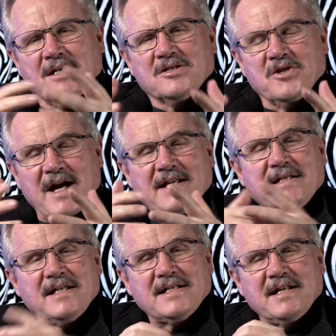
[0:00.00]

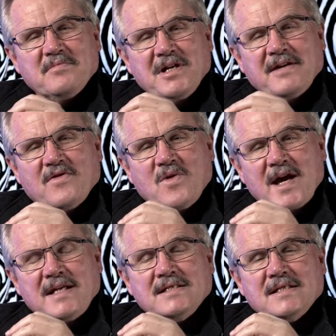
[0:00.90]
Tonight there's going to be
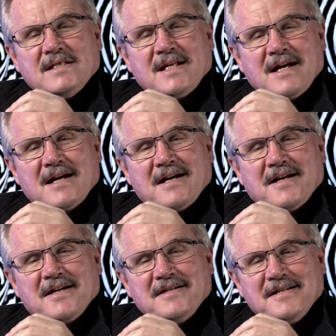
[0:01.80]
giveaways,
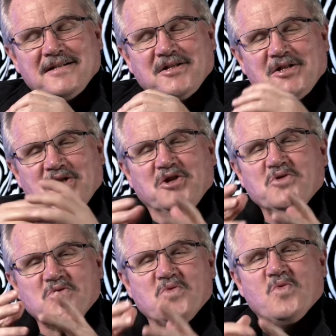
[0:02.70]

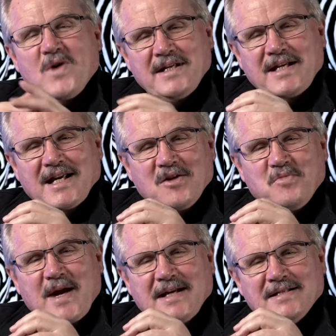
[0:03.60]
2 1-kilo
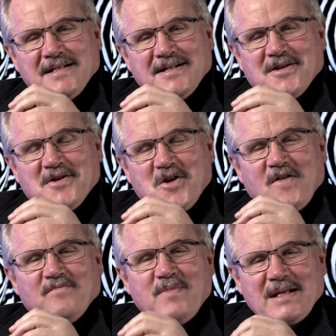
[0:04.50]
packs
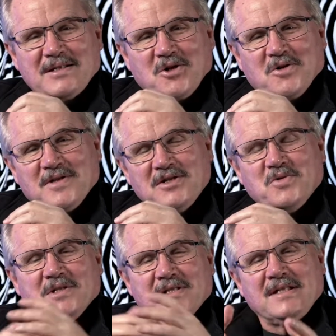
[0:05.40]
of biltong. This
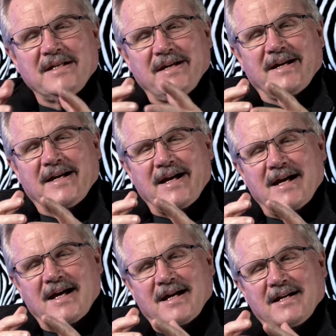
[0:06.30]
was
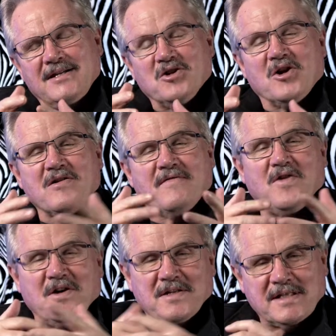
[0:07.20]
in honor of
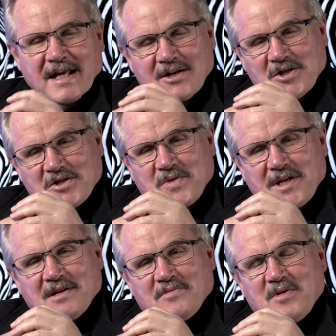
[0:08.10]
Father's Day last
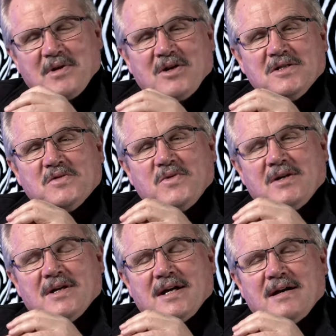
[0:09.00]
week. Remember last
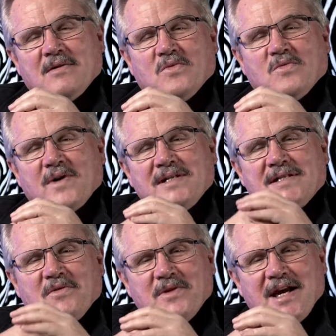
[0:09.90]
week,
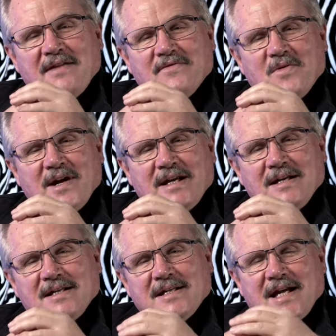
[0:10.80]
Wednesday, we gave away
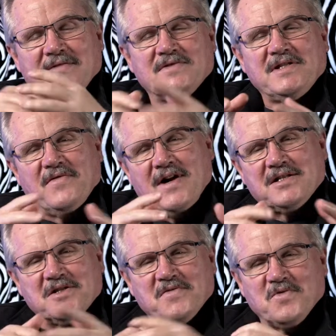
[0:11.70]
KFC
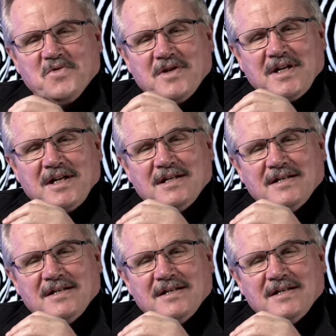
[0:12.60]
vouchers for the